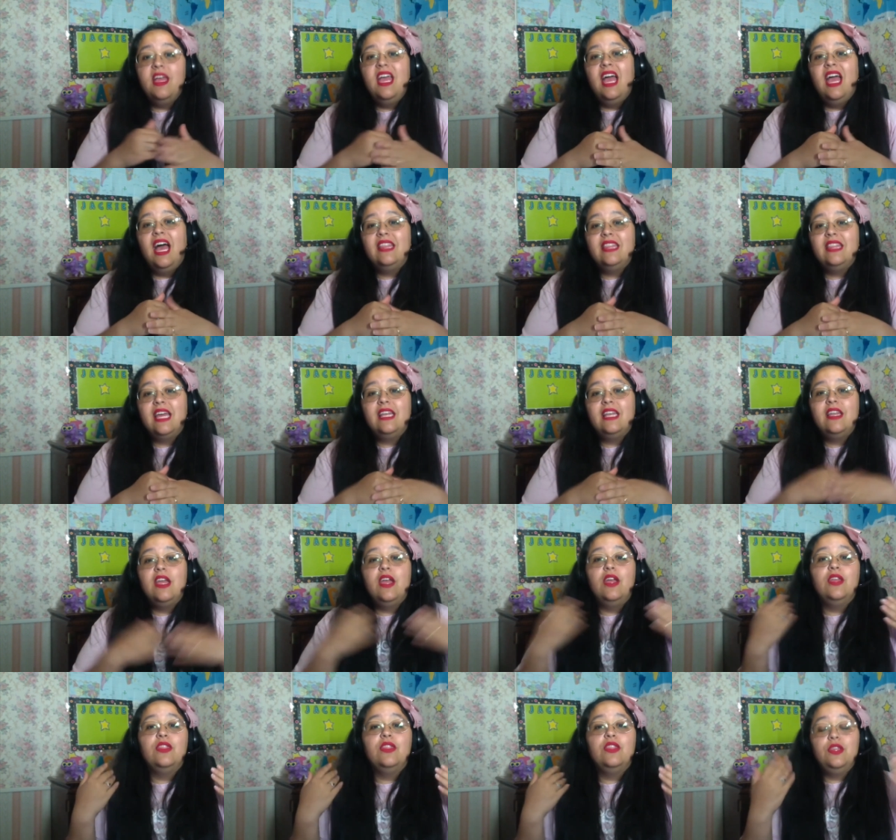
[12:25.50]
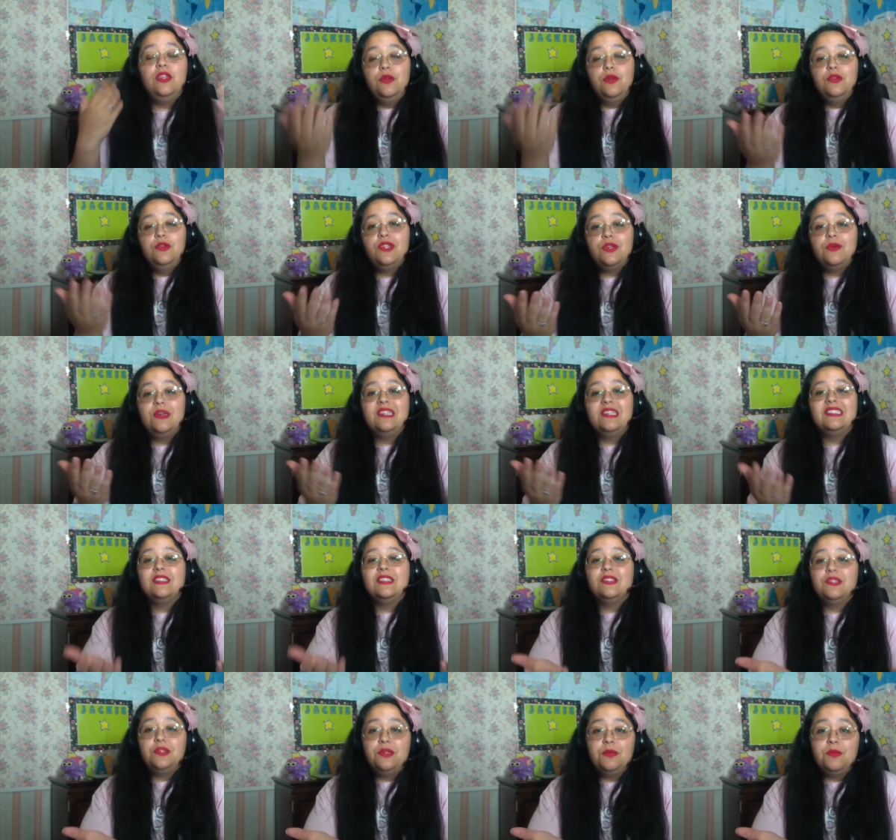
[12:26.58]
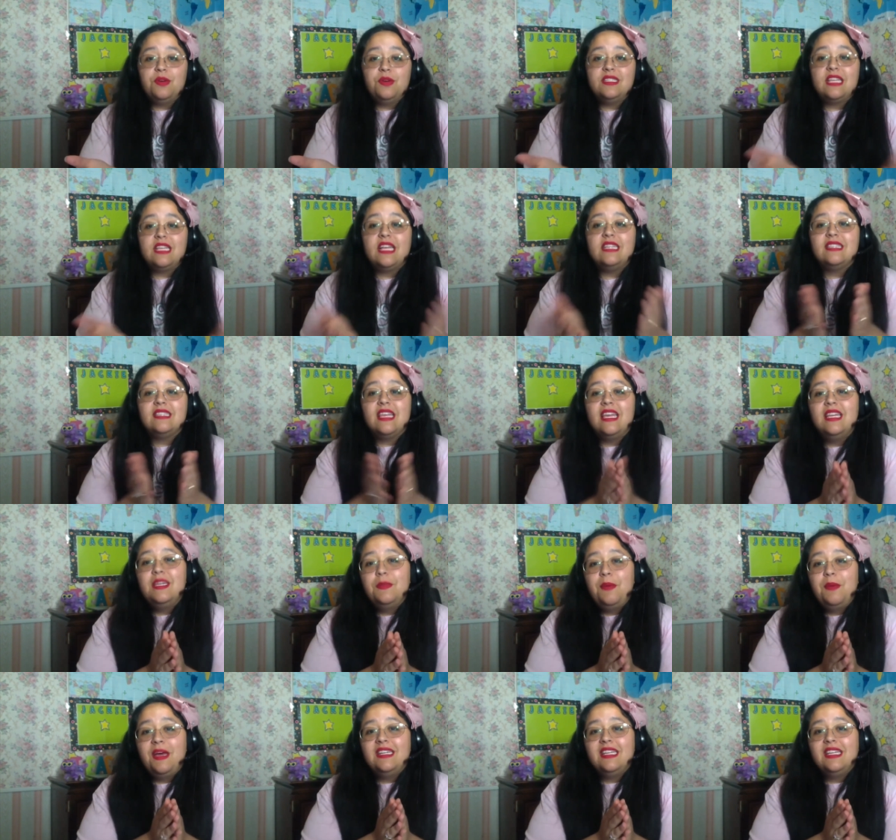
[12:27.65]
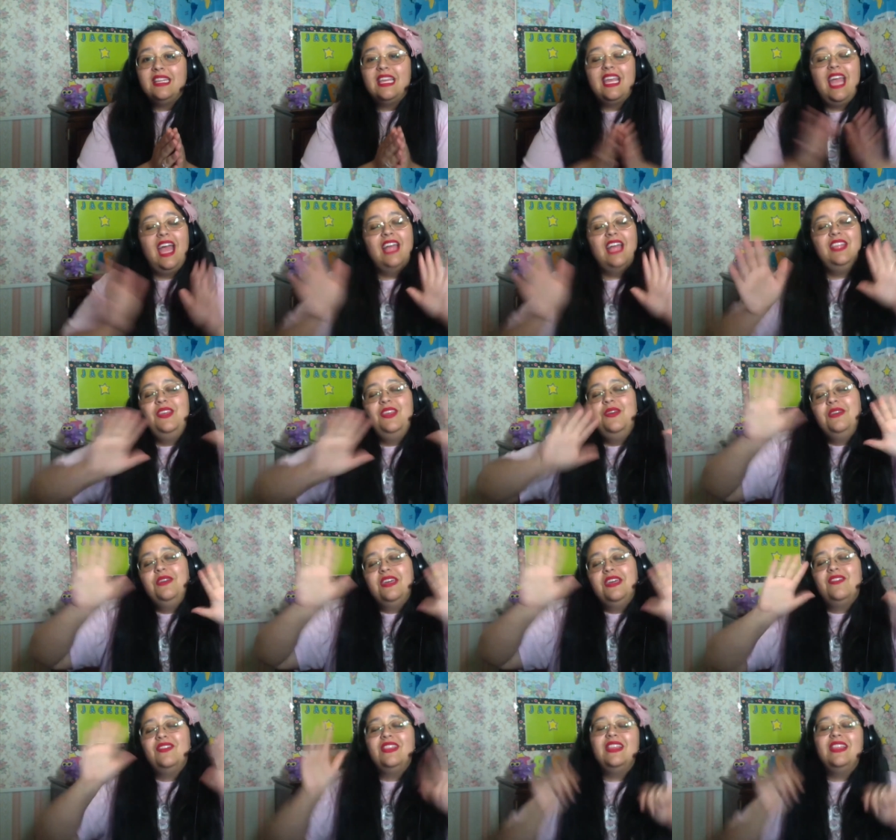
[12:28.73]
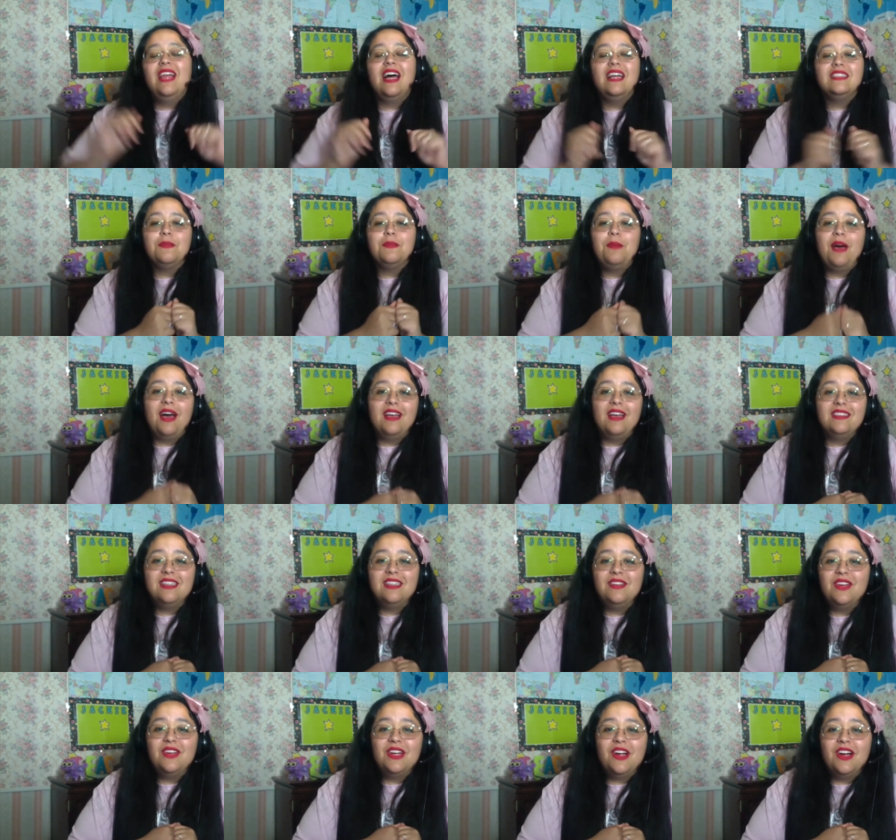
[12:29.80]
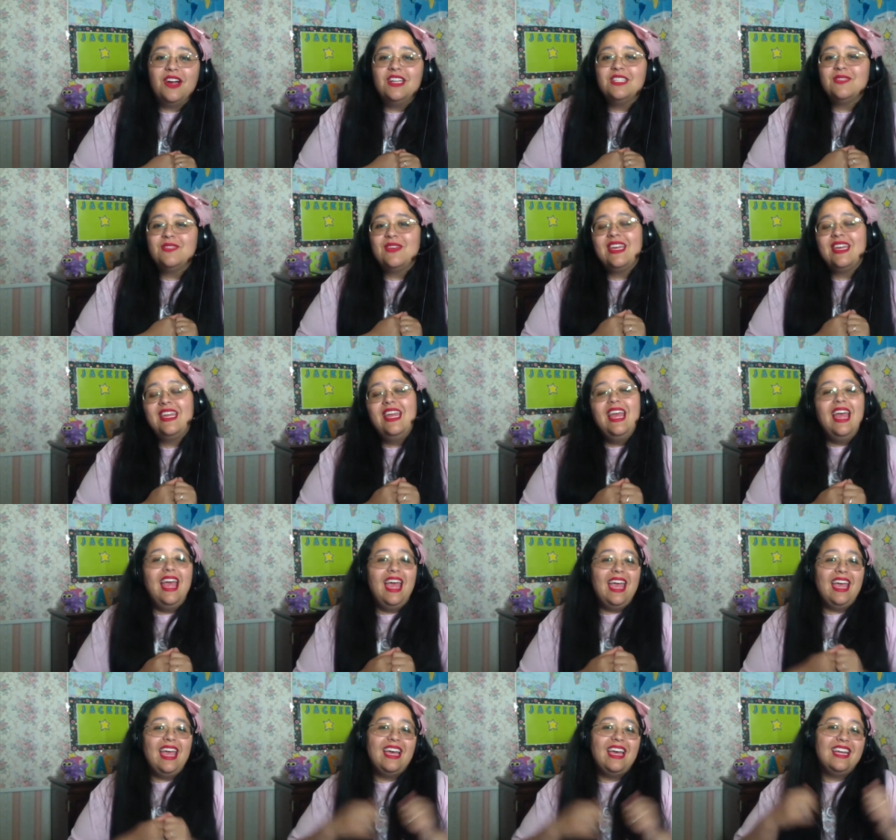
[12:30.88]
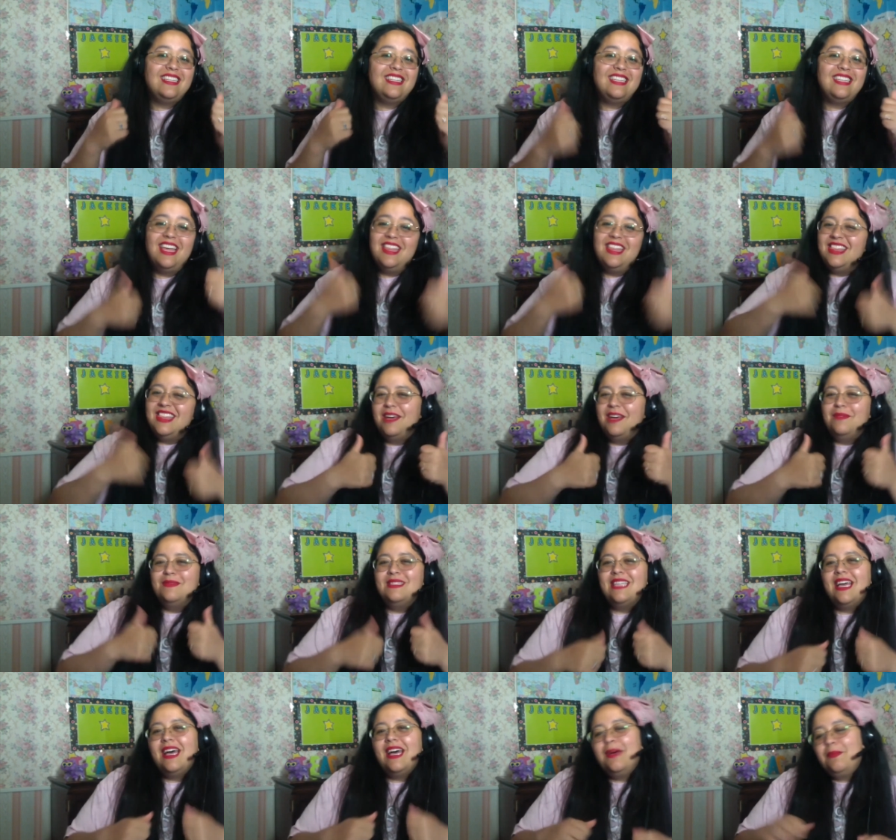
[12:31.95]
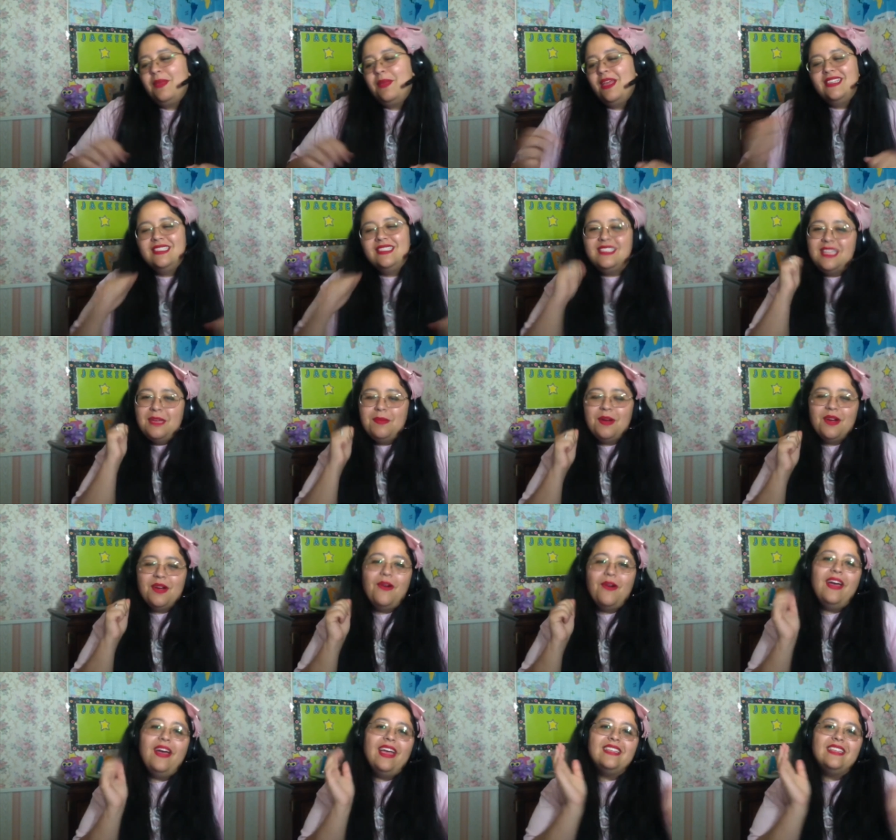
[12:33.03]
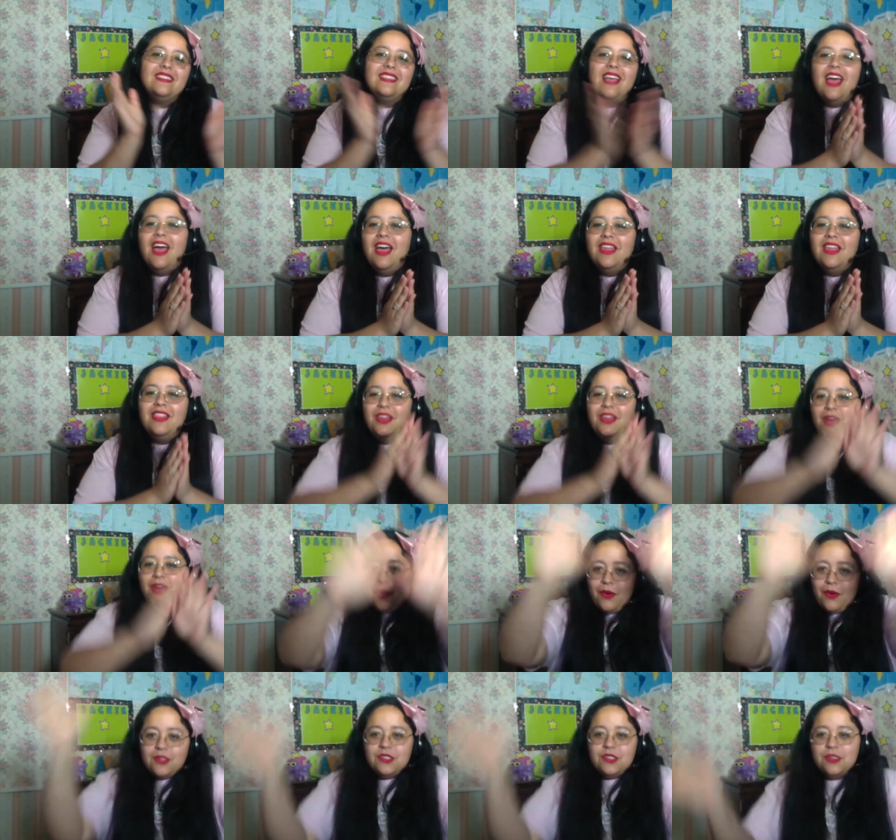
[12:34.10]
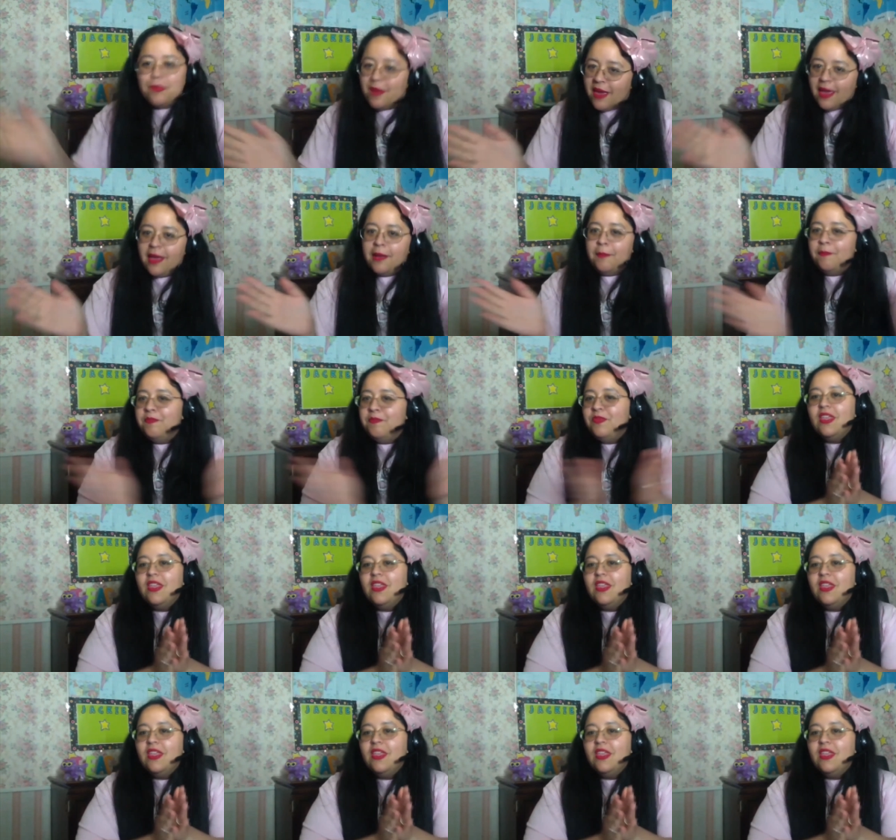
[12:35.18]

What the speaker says: and then the you do is the student presents independently, and you give lots of positive encouragement and thumbs up, zebra coins, the whole shebang.